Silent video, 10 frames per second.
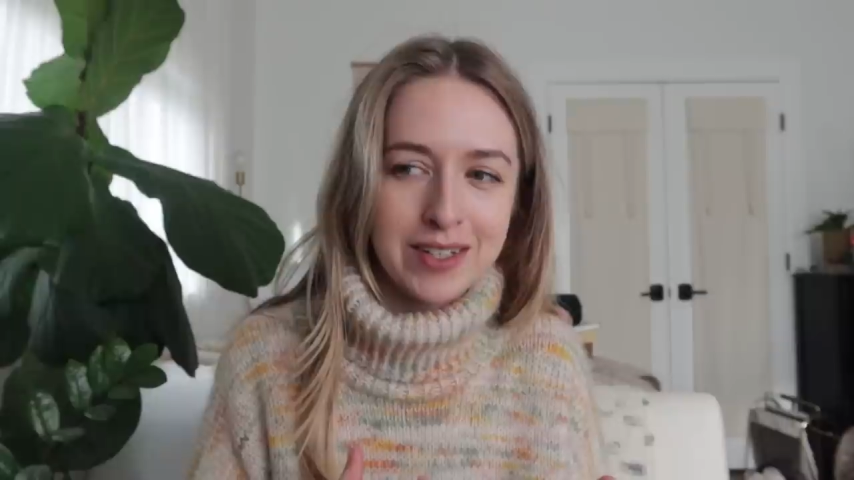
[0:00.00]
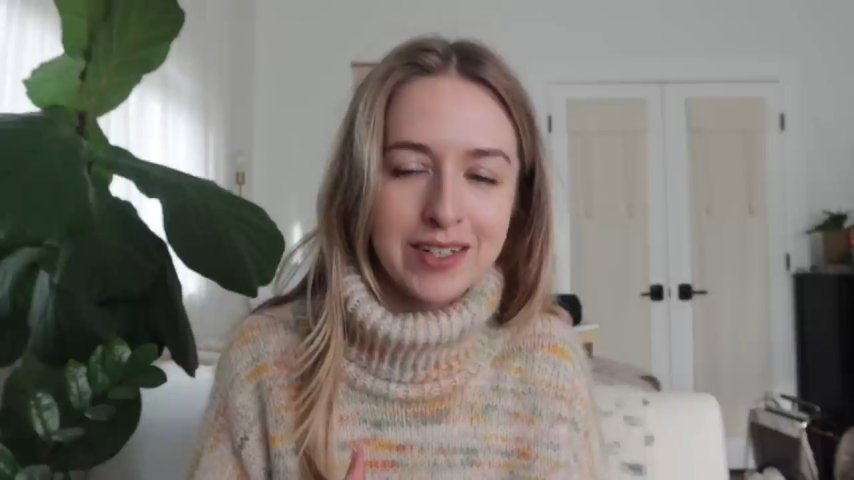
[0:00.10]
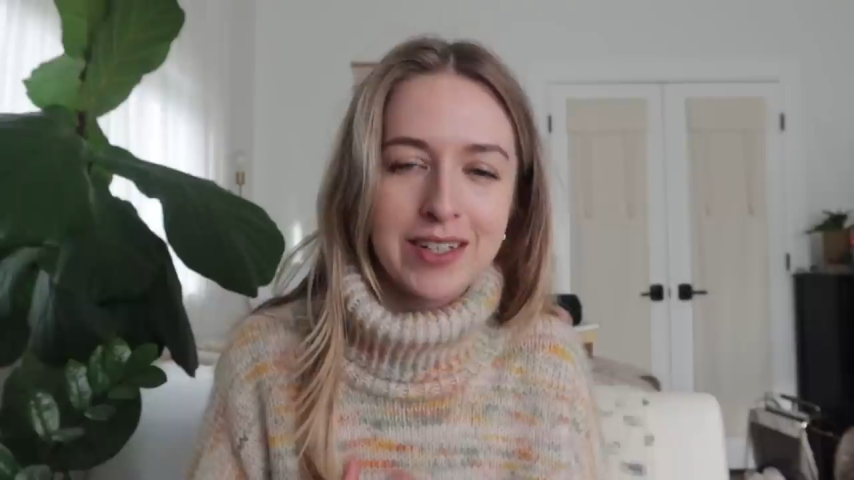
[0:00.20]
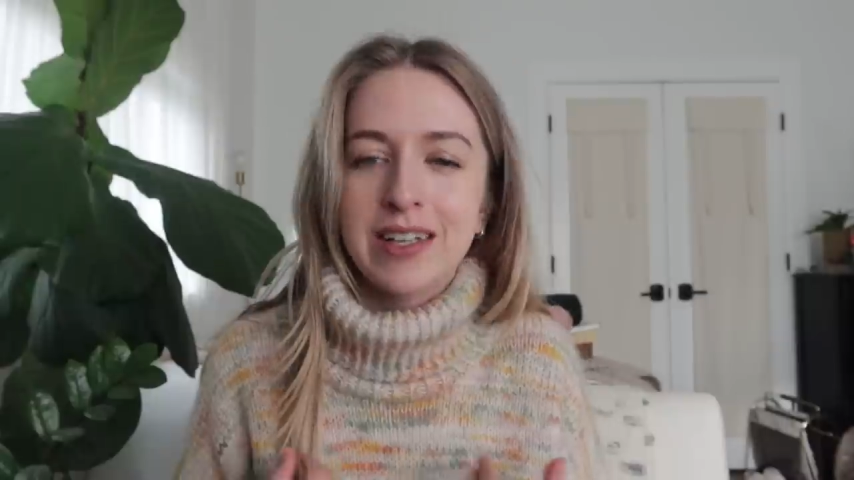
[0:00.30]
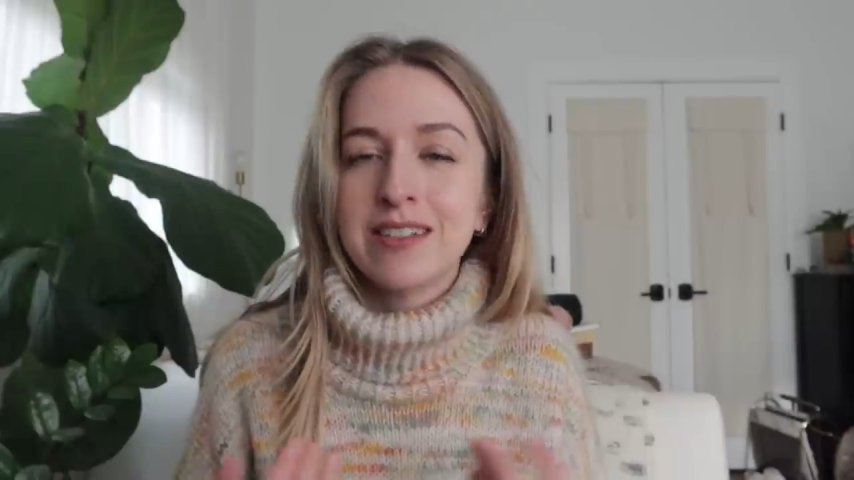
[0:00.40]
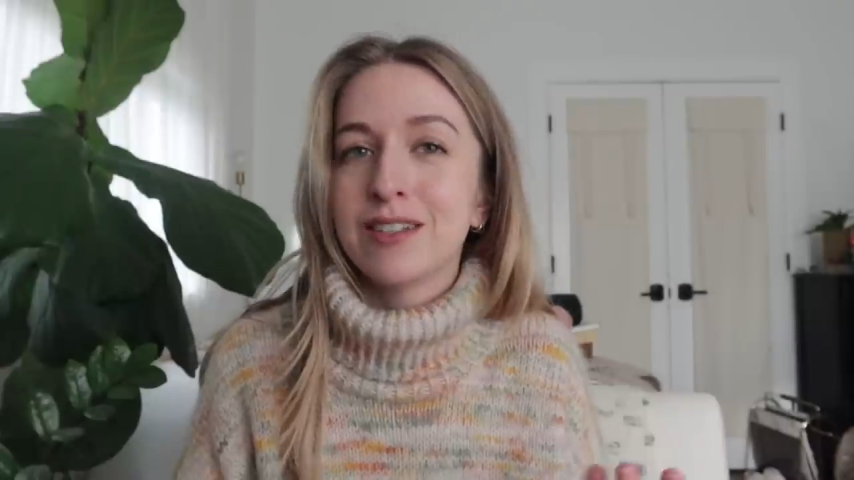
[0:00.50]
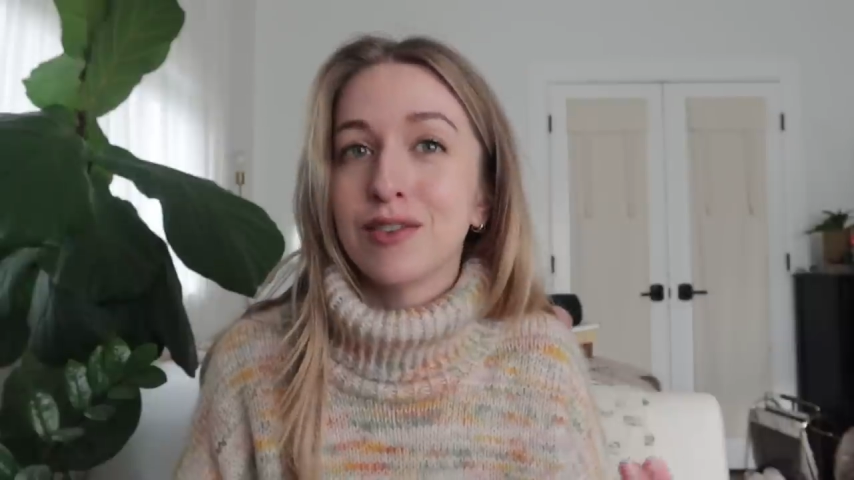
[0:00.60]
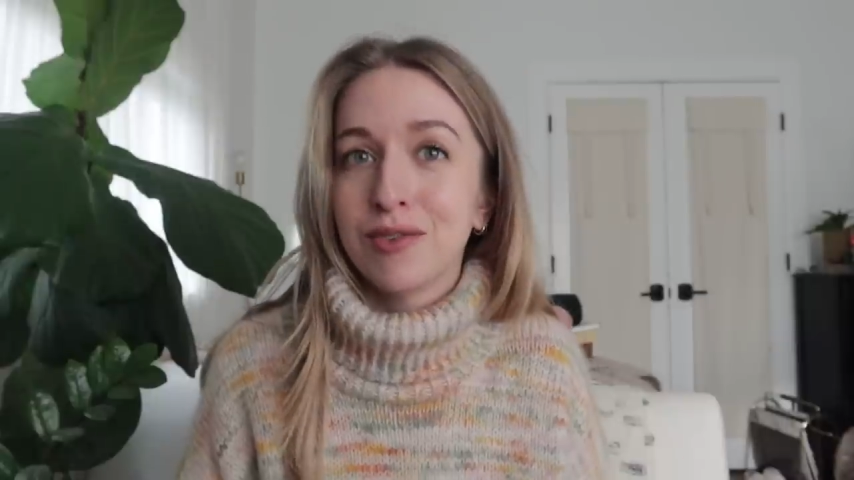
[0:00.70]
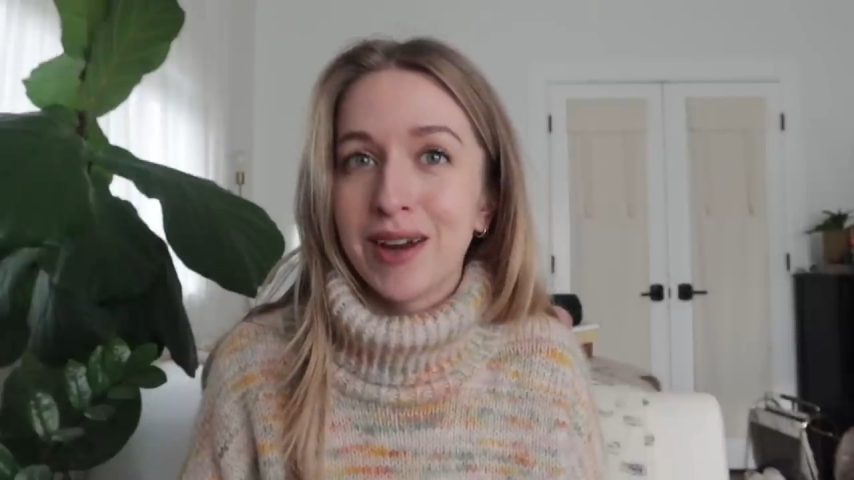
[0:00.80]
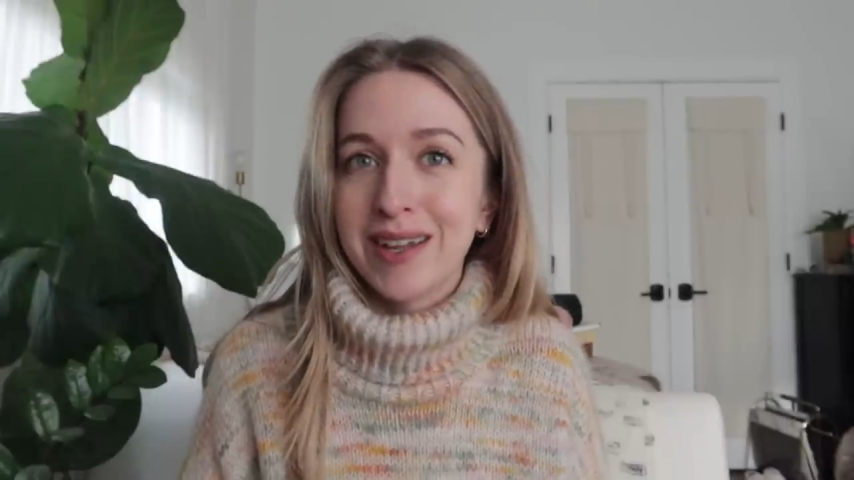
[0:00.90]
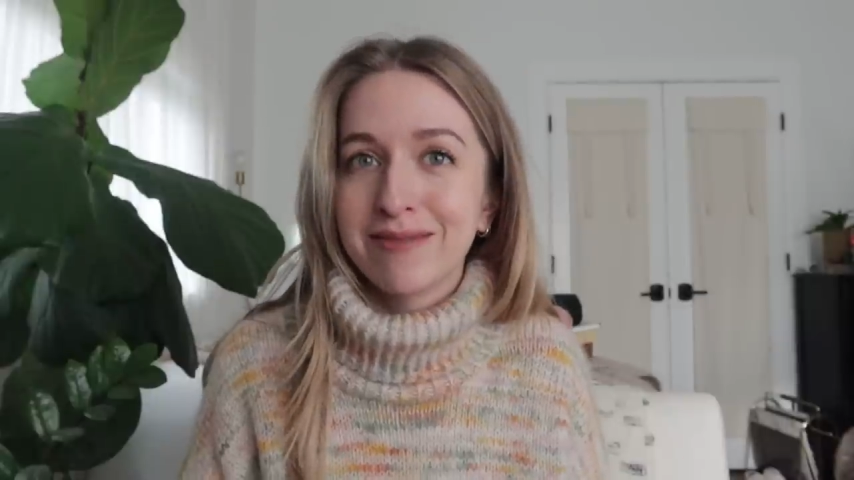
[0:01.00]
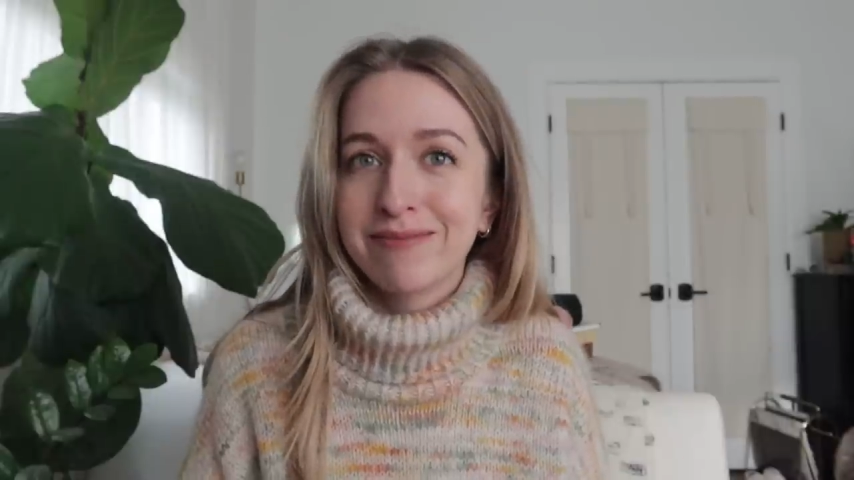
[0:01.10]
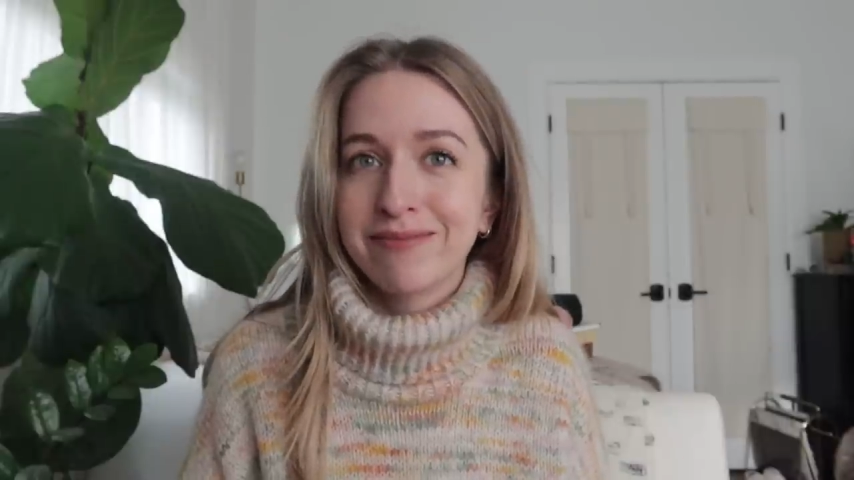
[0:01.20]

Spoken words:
it. It's still great,